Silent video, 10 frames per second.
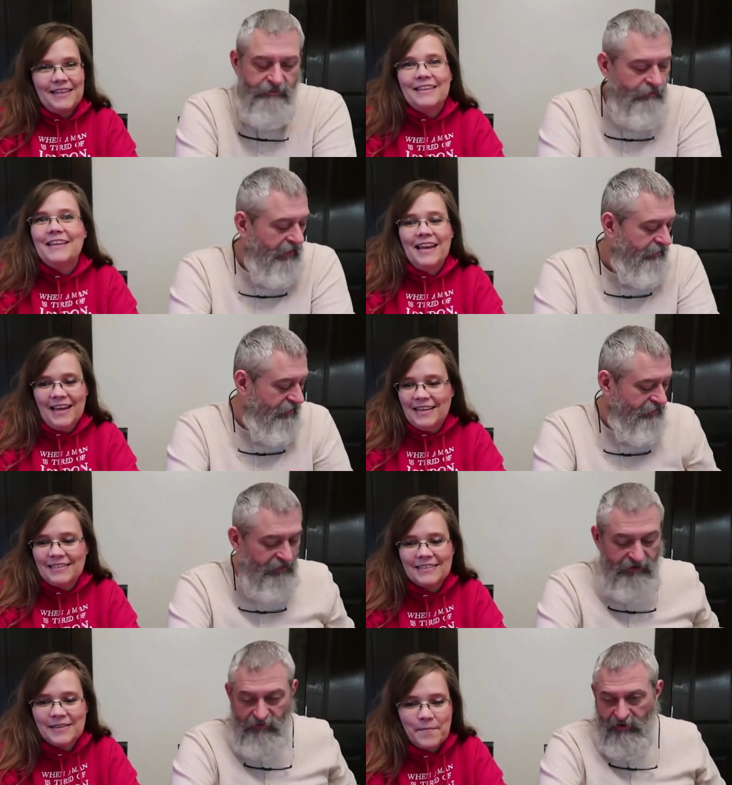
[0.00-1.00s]
Speaker 1: Play
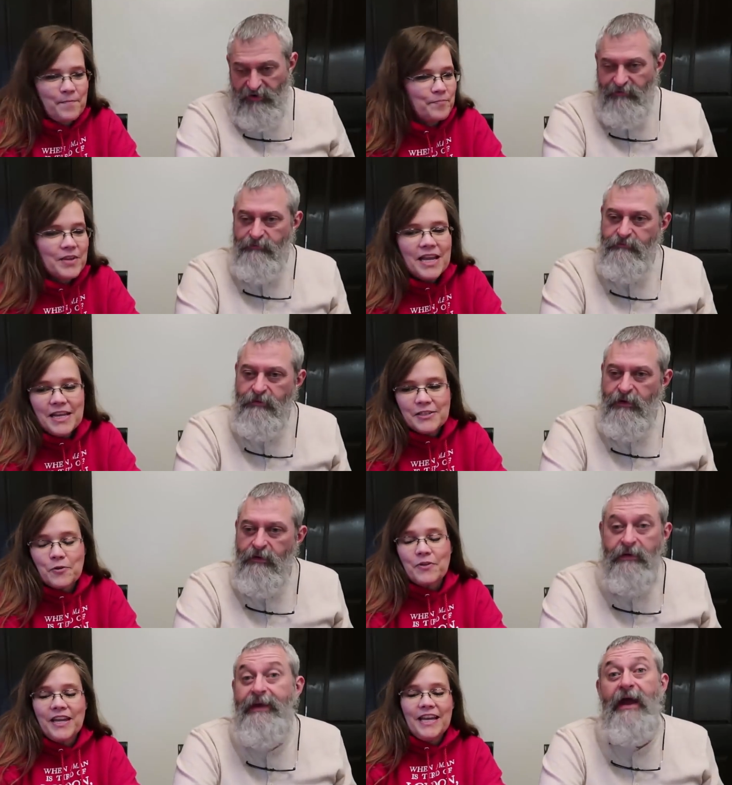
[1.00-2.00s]
music and draw.
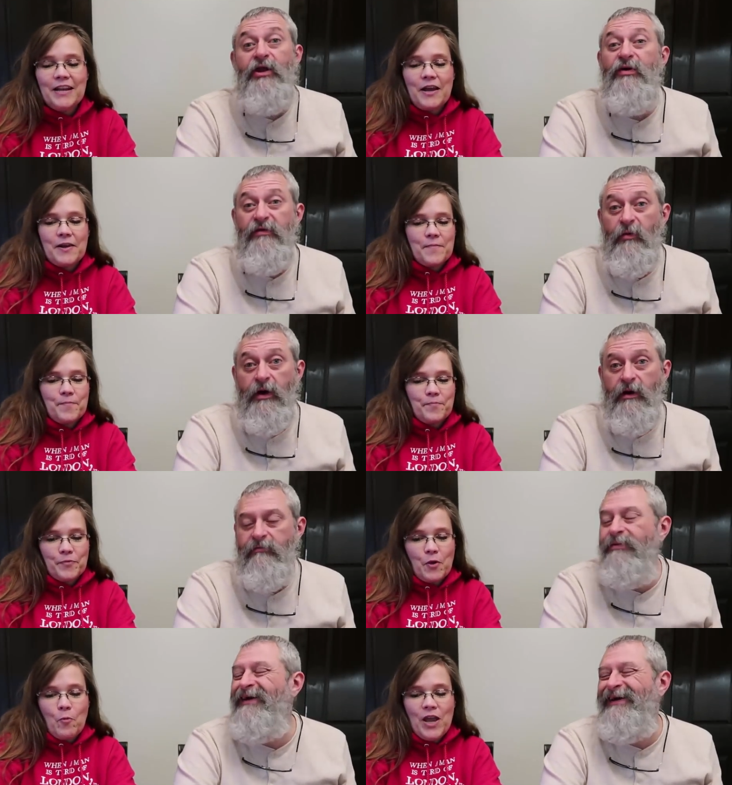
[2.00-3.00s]
So then, can't do either one
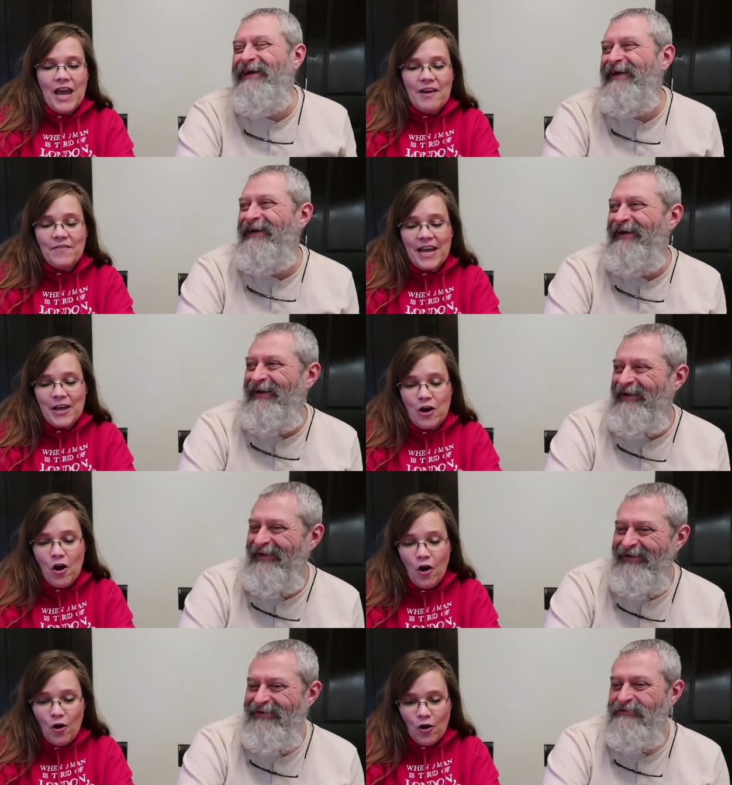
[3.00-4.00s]
of them. We have
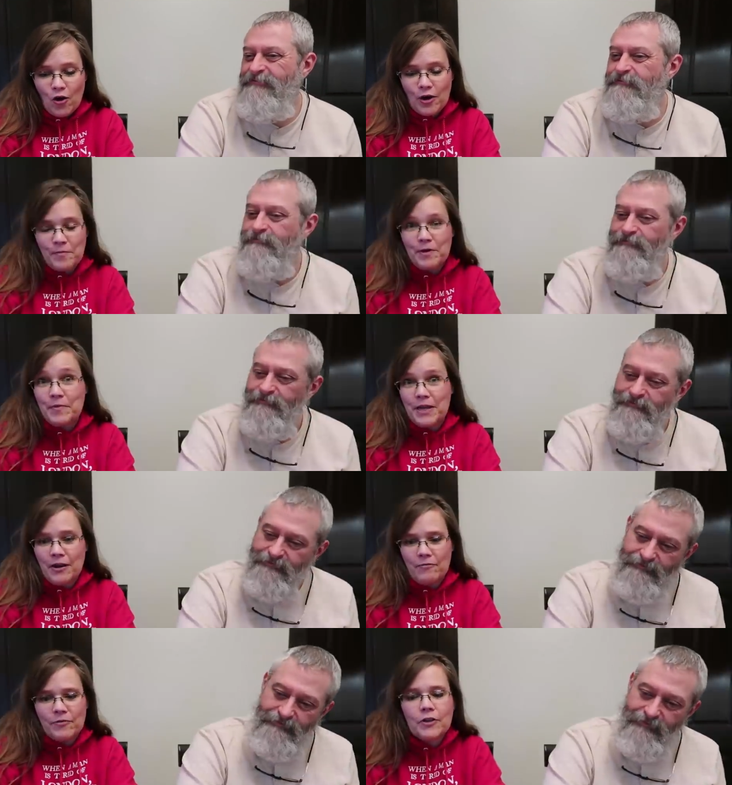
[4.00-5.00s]
a card. I'm going to
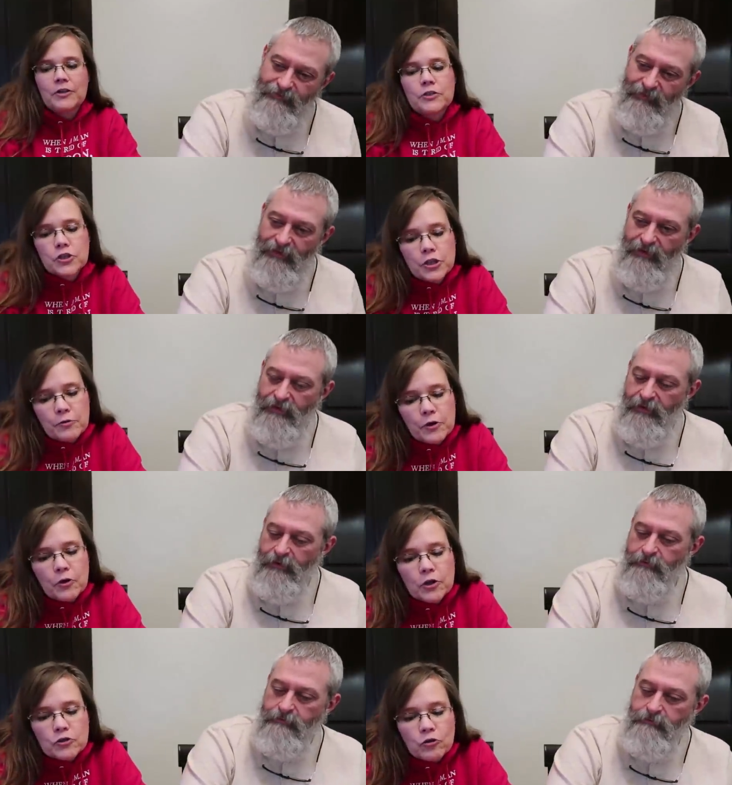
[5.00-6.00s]
be careful not to show
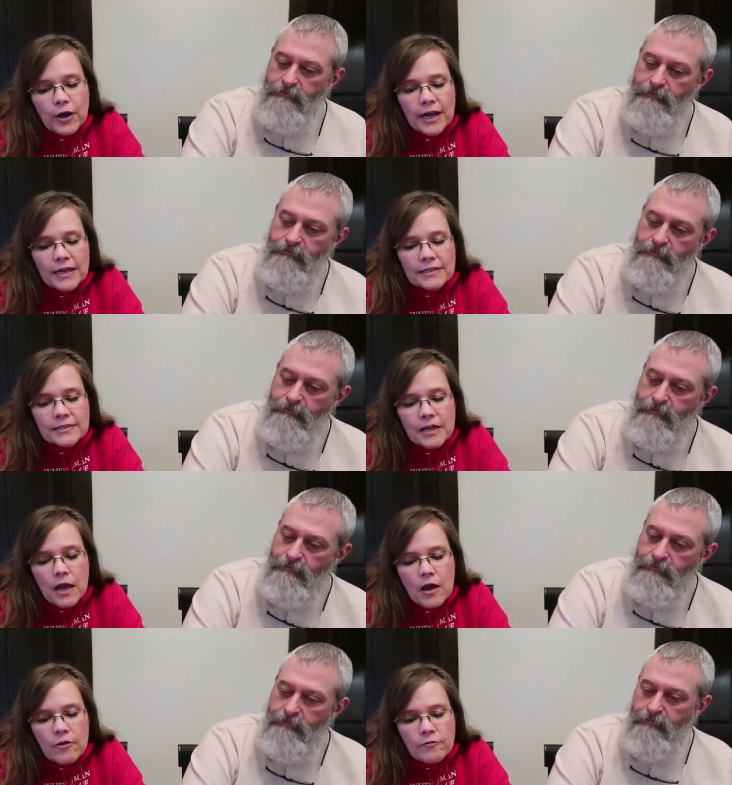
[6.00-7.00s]
your
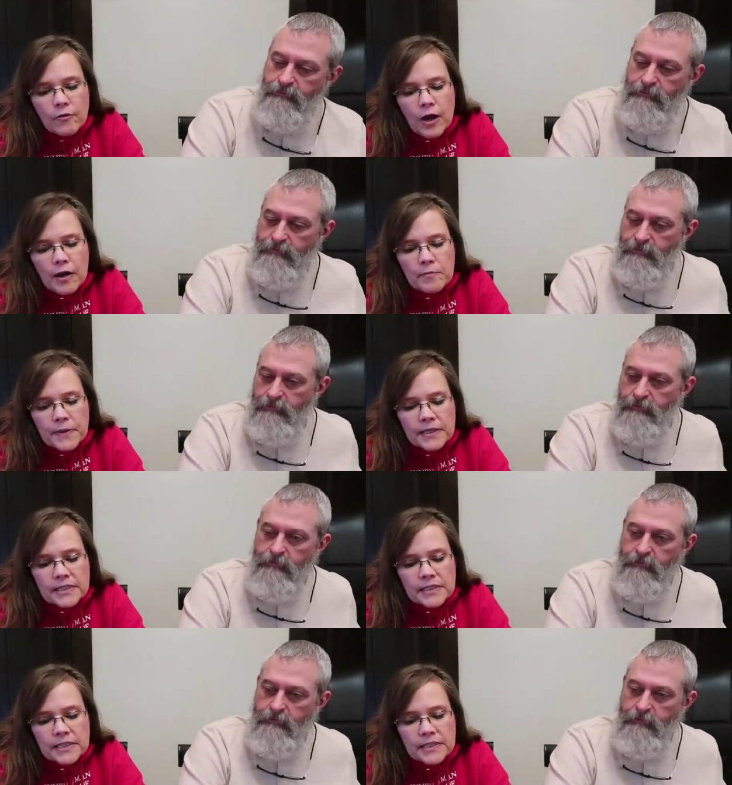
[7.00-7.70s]
address. From the